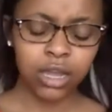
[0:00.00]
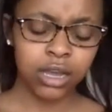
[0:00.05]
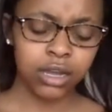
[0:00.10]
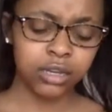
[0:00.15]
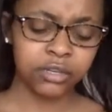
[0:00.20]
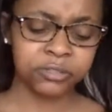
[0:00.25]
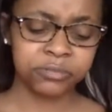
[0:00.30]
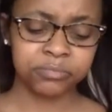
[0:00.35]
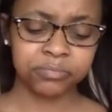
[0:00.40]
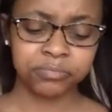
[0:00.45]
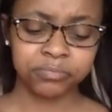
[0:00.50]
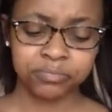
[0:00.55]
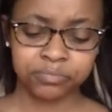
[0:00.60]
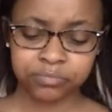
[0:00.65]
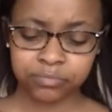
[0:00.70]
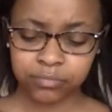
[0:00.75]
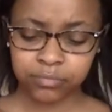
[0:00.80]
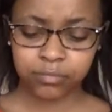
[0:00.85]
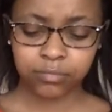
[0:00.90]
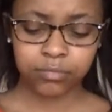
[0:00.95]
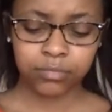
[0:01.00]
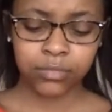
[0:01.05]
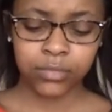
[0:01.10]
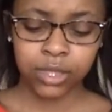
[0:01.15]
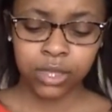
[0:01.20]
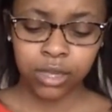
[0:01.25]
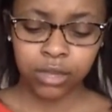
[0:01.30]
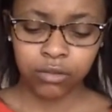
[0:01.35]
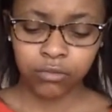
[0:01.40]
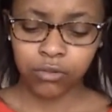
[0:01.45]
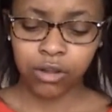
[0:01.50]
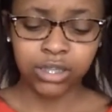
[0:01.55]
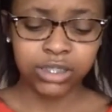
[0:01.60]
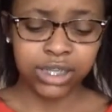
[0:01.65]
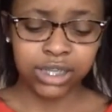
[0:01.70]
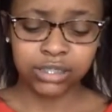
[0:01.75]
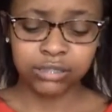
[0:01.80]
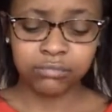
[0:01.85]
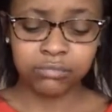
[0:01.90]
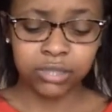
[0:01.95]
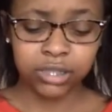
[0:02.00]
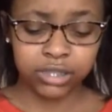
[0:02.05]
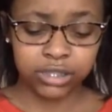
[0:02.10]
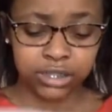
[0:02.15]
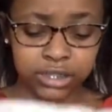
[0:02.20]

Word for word: Um, Ross got some good